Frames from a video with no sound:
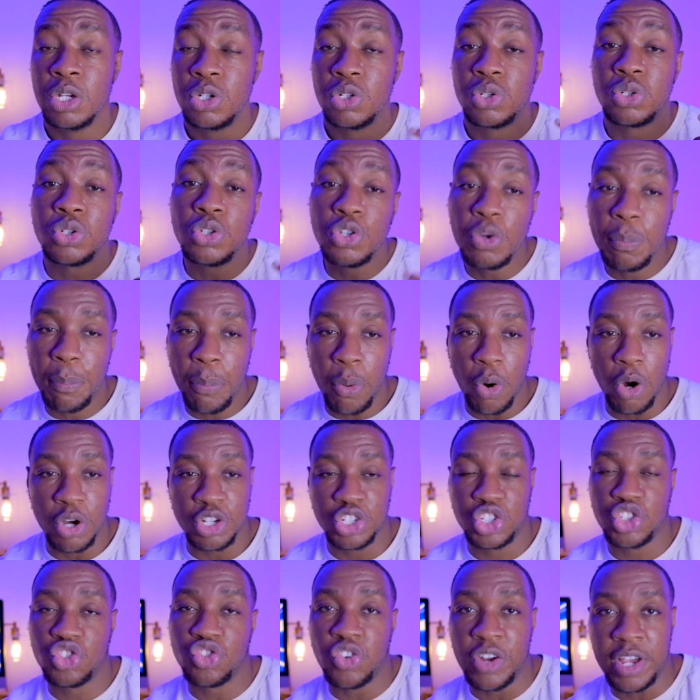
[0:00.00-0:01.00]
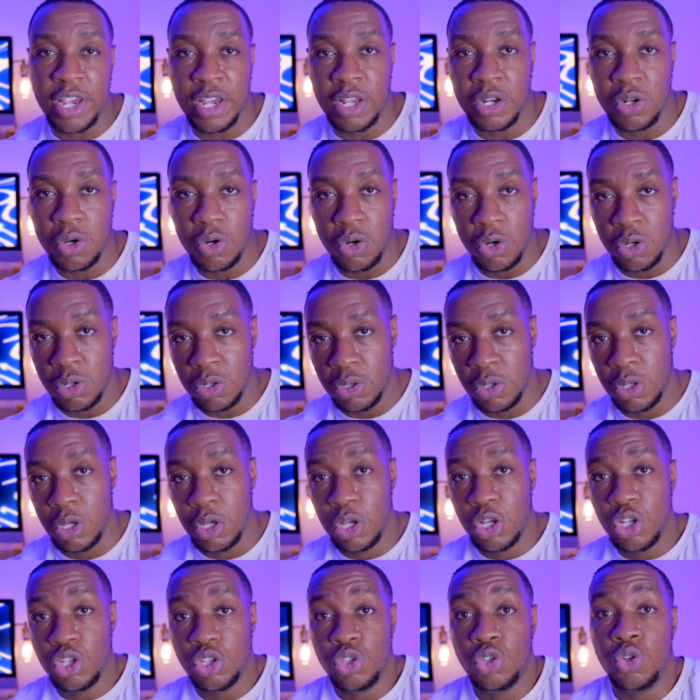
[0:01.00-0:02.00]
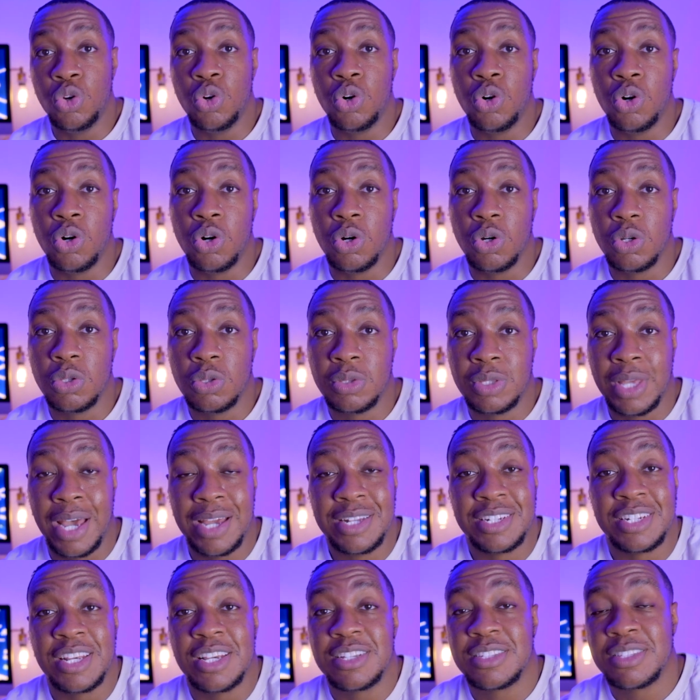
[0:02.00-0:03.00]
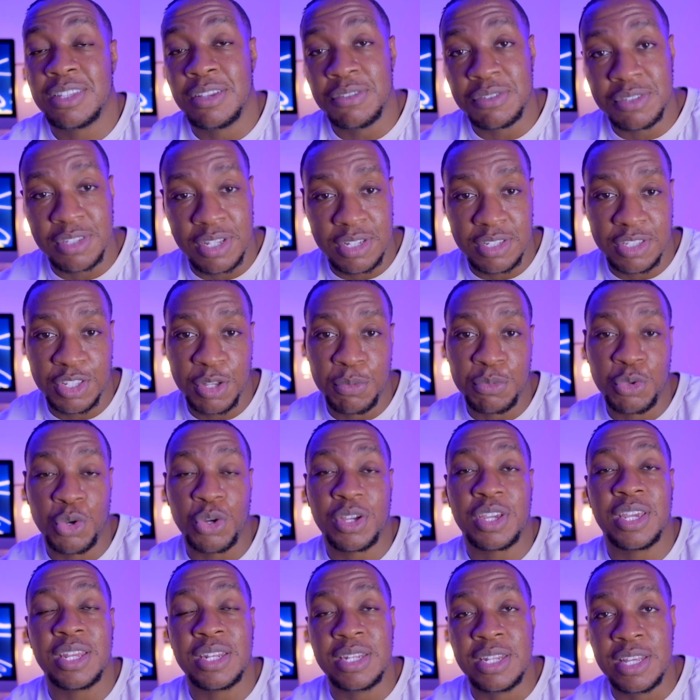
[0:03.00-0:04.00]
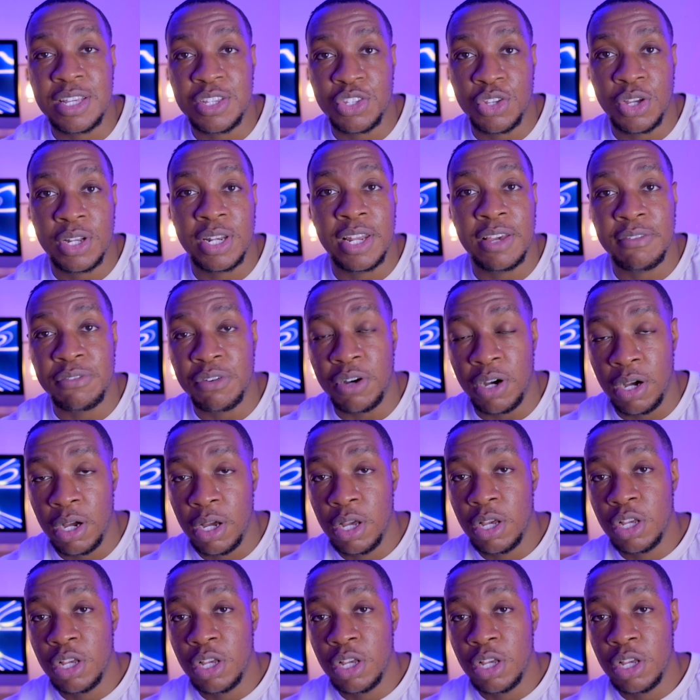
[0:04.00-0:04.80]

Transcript: do put a strain on your digestive system, your kidneys, your liver.